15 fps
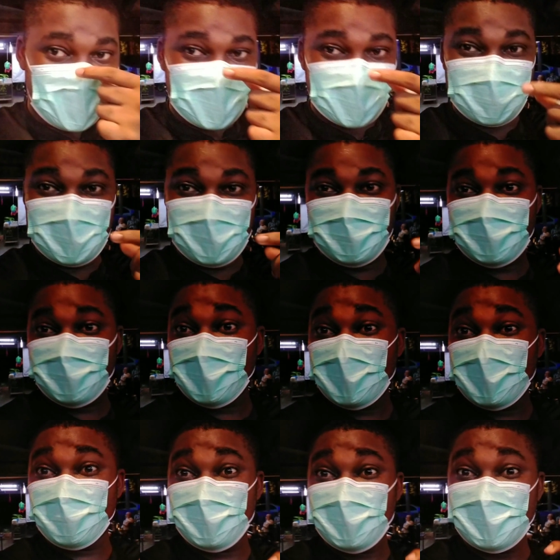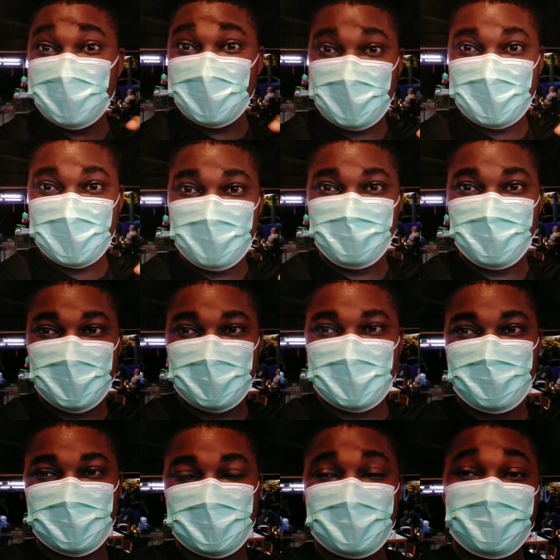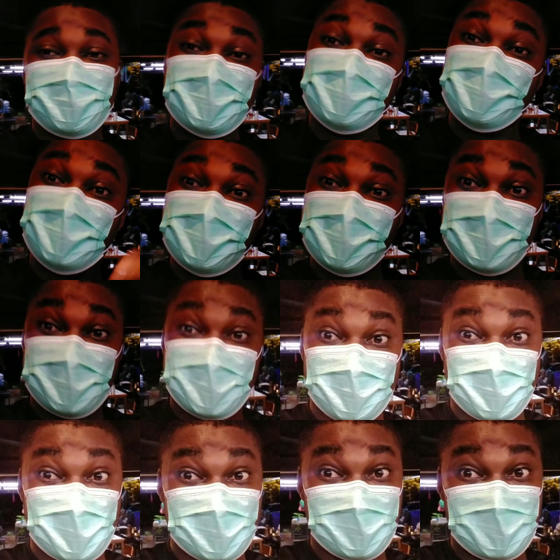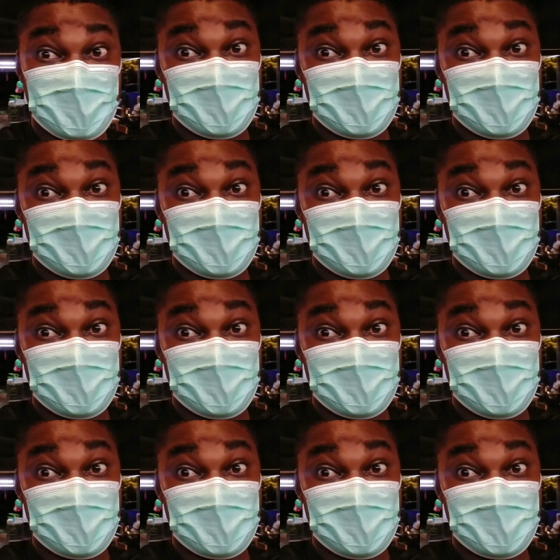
Actually I wanted to eat roti canai, but I was advised to take that one.